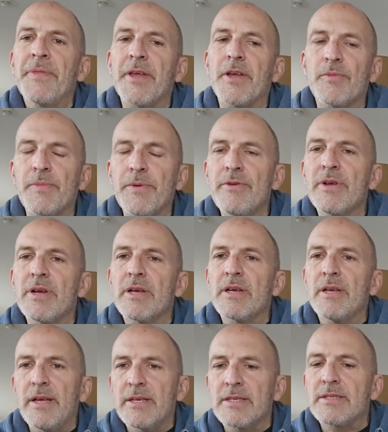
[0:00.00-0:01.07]
the
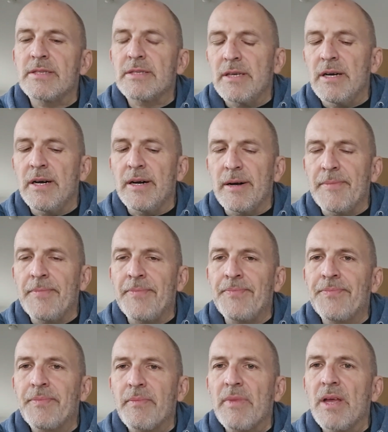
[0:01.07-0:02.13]
computer is
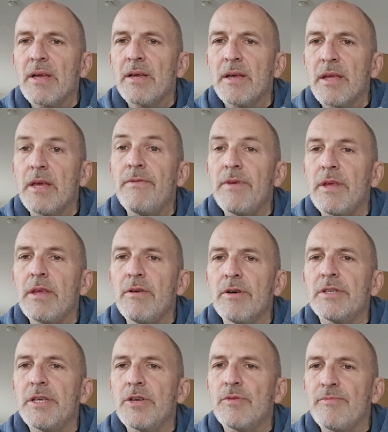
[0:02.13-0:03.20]
giving you
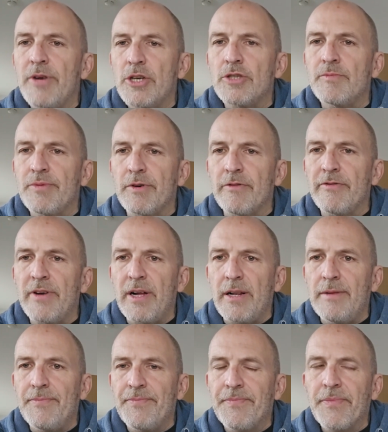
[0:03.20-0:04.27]
a decompression profile.
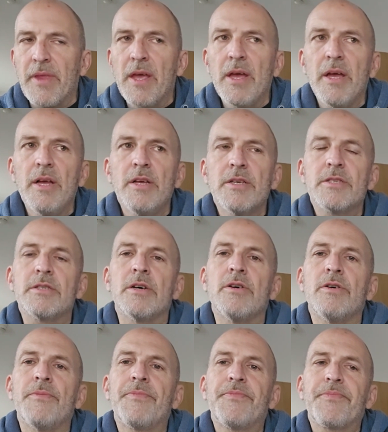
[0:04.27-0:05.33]

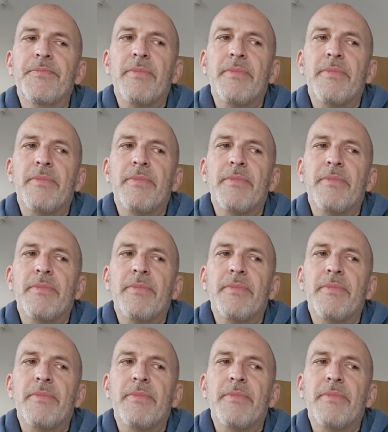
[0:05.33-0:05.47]
So